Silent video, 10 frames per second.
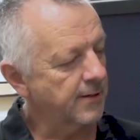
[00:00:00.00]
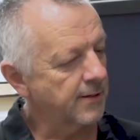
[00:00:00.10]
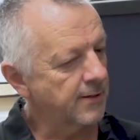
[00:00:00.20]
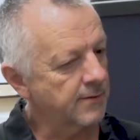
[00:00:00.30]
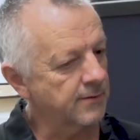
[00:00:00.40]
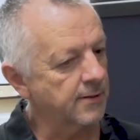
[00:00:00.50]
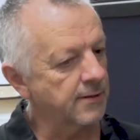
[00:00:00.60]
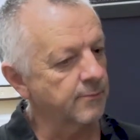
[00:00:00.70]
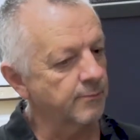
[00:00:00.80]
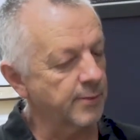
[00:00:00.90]

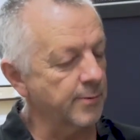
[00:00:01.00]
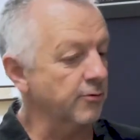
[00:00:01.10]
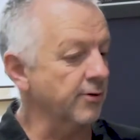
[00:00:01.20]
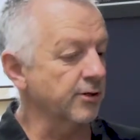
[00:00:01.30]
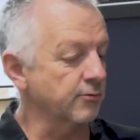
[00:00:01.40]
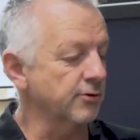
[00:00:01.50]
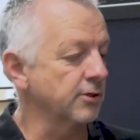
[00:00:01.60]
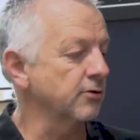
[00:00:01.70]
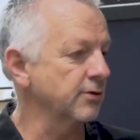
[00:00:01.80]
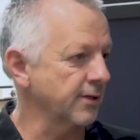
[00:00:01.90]
And people around the world are
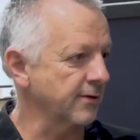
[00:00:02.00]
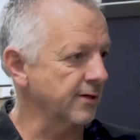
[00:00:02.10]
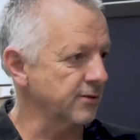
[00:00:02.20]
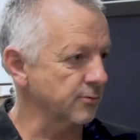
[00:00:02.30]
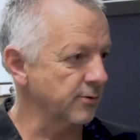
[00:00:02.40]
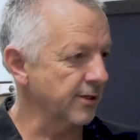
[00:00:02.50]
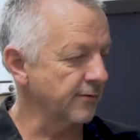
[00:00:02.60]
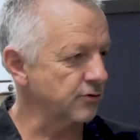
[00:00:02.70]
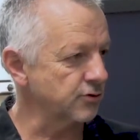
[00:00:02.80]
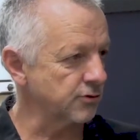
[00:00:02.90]
looking at that as a way of
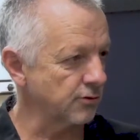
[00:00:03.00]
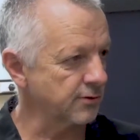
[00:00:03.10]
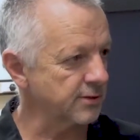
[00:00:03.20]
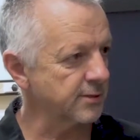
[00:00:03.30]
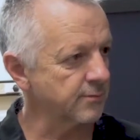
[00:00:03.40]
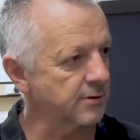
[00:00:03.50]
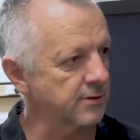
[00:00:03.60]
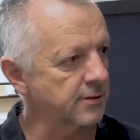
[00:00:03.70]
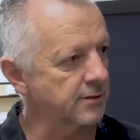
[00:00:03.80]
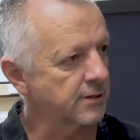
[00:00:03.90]
controlling some of
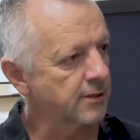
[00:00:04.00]
the